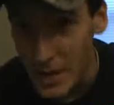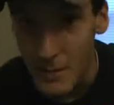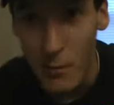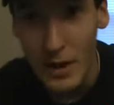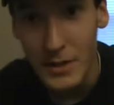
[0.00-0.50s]

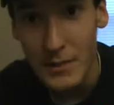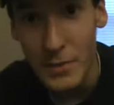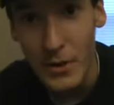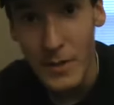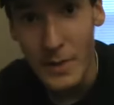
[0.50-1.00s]
keep
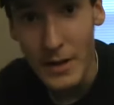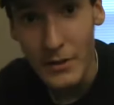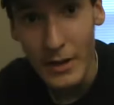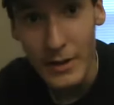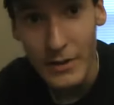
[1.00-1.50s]
watching
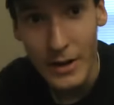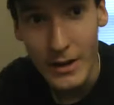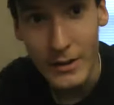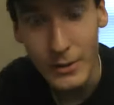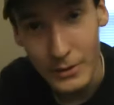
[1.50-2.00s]
Pokemon Card
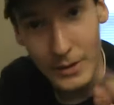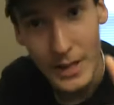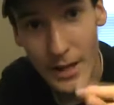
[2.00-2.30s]
Chronicles.